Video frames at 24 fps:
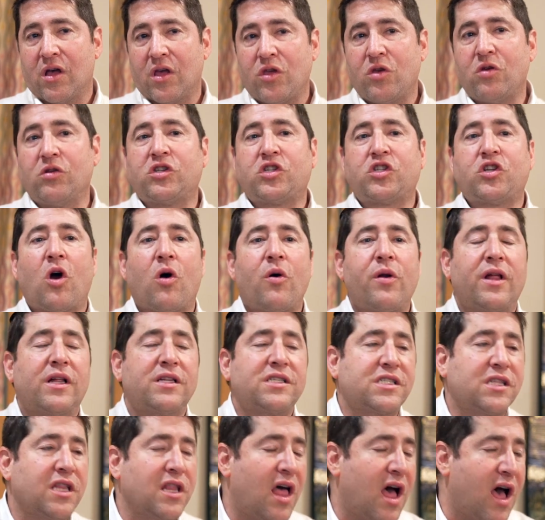You showed
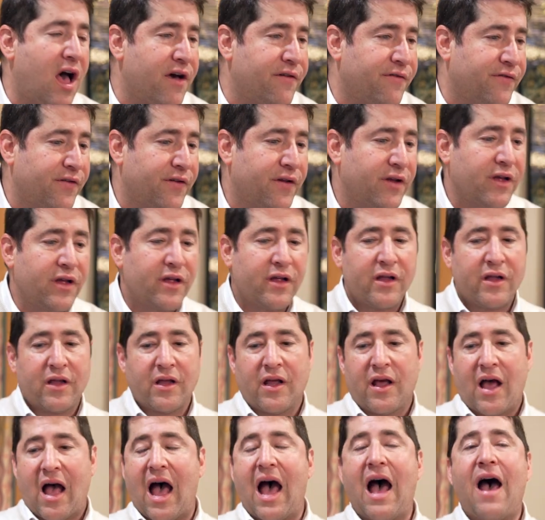us love.
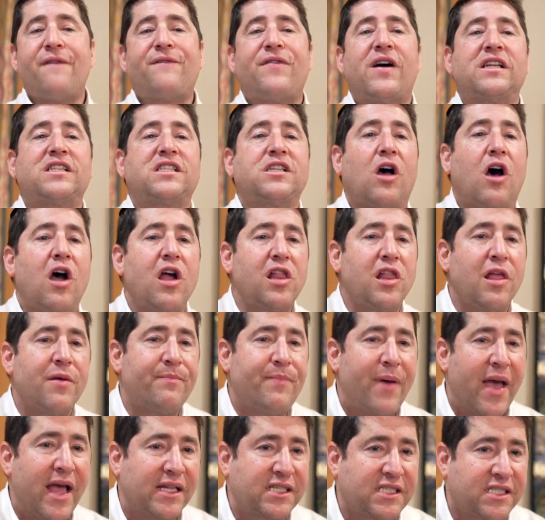Avas oilam
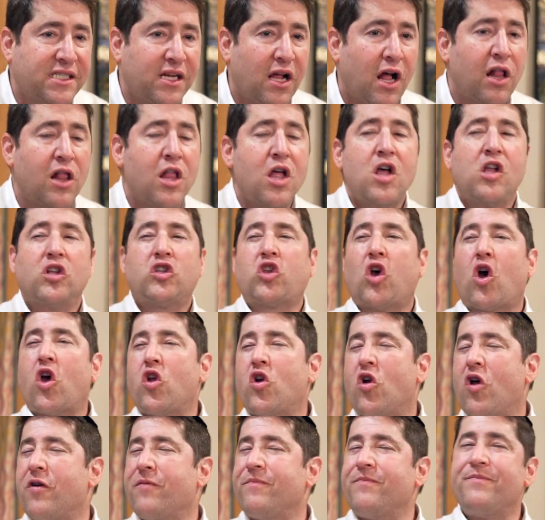be'Yisrael.
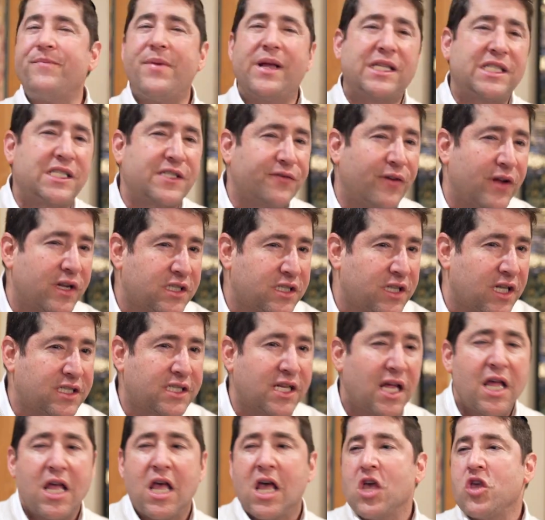Torah
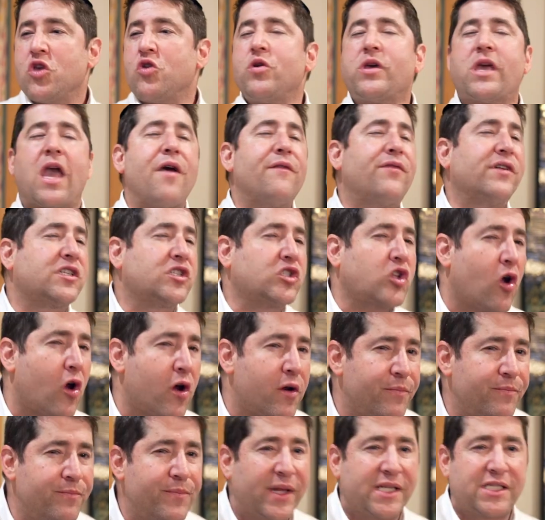mitzvahs. You gave us
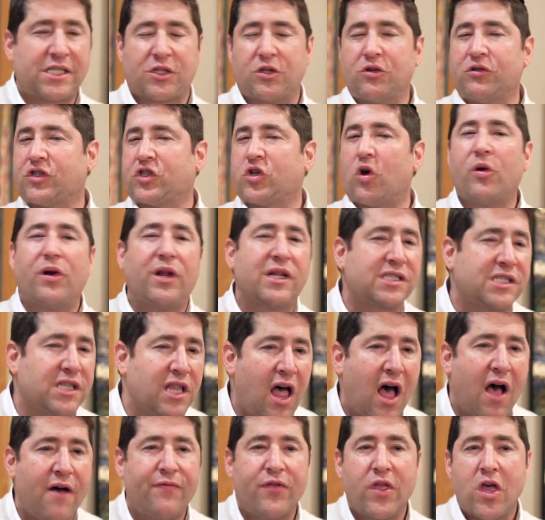Torah mitzvahs. You showed us
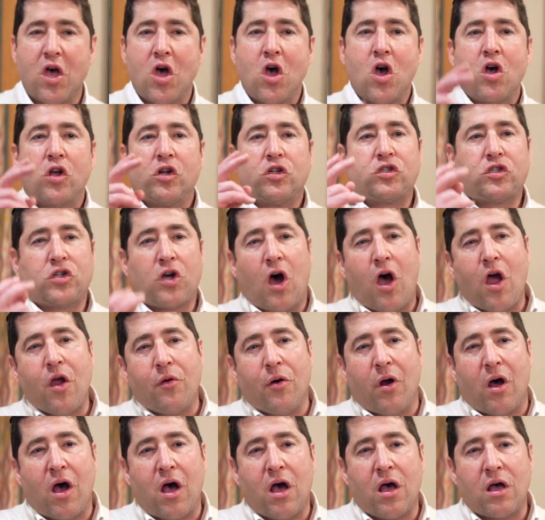love.
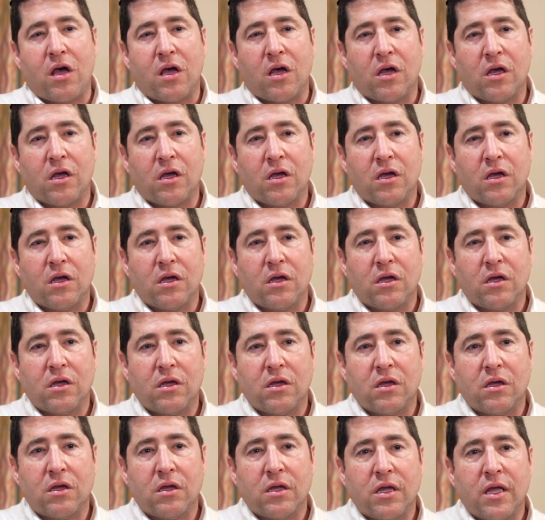Torah
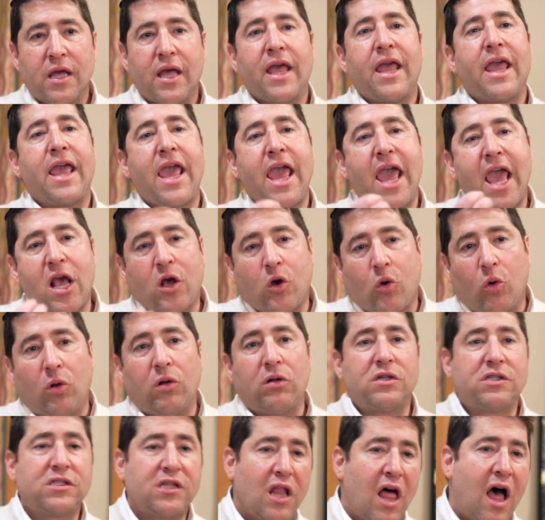
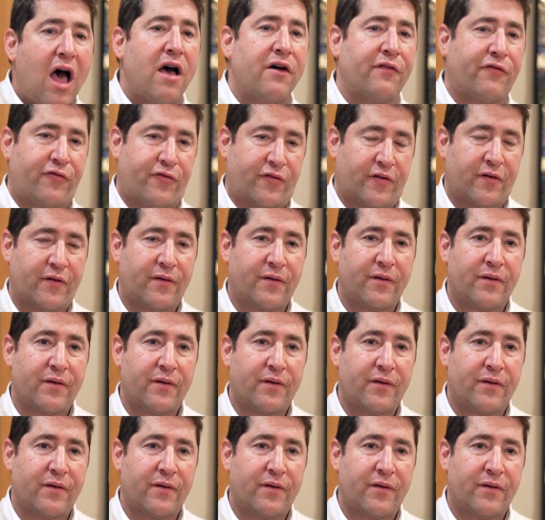equals love.